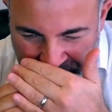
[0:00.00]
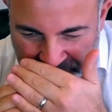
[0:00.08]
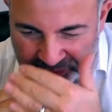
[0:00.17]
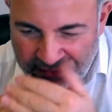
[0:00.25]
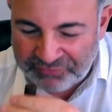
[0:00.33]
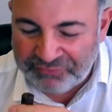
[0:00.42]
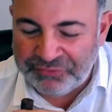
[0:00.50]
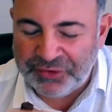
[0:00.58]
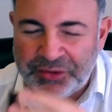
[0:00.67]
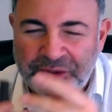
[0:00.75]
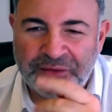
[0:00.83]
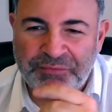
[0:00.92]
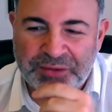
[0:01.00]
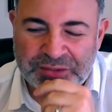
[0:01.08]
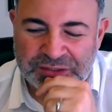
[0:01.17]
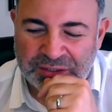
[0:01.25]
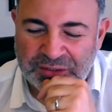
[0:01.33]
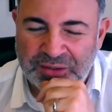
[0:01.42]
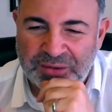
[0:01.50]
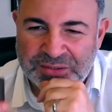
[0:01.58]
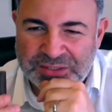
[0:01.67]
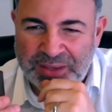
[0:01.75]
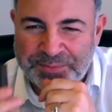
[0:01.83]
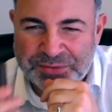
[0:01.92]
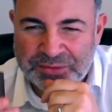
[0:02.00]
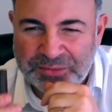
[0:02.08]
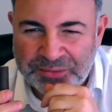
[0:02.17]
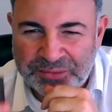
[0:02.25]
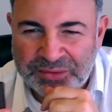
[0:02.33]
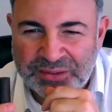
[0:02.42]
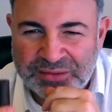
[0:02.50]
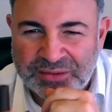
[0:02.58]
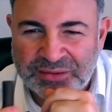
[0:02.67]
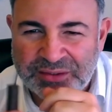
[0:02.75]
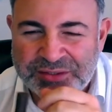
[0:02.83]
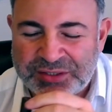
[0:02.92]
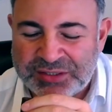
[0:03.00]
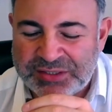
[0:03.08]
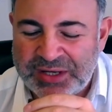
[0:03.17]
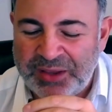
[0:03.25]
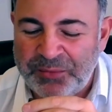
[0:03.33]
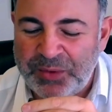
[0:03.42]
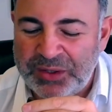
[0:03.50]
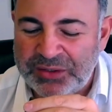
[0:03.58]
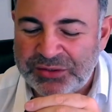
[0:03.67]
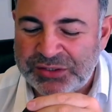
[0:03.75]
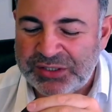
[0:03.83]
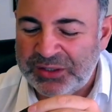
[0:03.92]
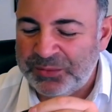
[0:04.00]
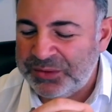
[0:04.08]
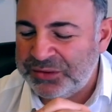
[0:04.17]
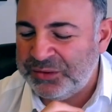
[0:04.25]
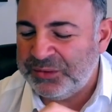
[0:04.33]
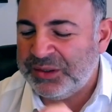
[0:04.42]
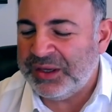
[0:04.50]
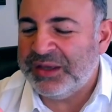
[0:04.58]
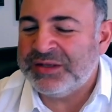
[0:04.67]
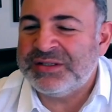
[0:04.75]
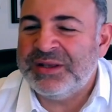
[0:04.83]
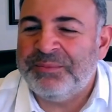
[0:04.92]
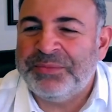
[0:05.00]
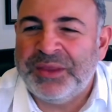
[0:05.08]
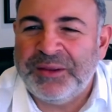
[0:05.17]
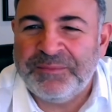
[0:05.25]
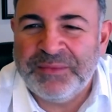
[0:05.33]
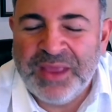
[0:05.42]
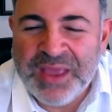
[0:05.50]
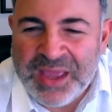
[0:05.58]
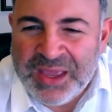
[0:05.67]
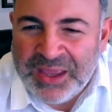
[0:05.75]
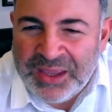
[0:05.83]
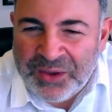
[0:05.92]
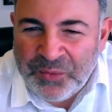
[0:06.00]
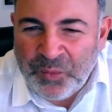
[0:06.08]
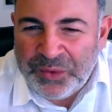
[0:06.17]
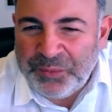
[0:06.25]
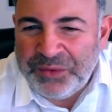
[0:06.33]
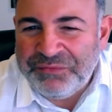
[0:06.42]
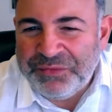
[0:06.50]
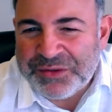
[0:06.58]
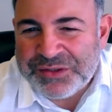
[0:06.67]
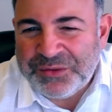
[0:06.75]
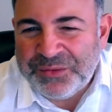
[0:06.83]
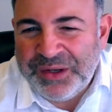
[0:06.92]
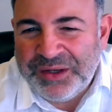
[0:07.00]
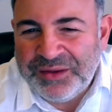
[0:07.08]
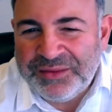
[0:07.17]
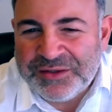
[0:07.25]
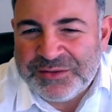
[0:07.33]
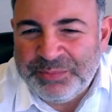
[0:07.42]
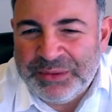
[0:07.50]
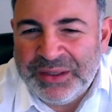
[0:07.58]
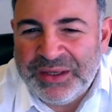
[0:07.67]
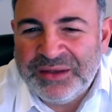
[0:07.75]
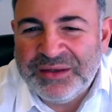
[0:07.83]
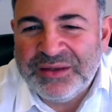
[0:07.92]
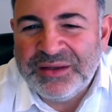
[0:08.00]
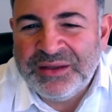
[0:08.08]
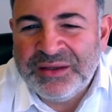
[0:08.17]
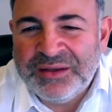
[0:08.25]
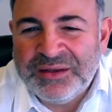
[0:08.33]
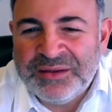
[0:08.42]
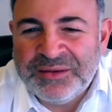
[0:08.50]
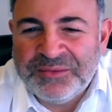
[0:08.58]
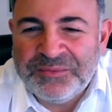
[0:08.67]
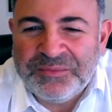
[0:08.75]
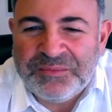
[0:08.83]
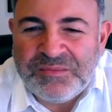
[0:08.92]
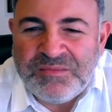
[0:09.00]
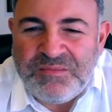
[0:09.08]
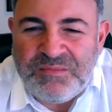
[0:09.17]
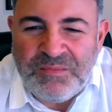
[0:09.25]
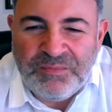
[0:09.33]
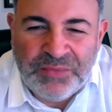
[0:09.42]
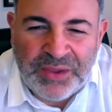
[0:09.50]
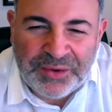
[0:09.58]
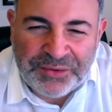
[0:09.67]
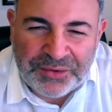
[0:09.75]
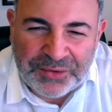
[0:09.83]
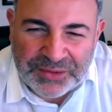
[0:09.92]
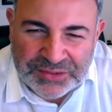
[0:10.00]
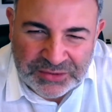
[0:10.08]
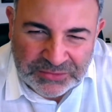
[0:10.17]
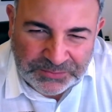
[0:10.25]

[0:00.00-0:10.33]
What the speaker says: The foot of the cigar is absolutely delicious. Now, I want to share with you guys something. When we first created this blend in Honduras,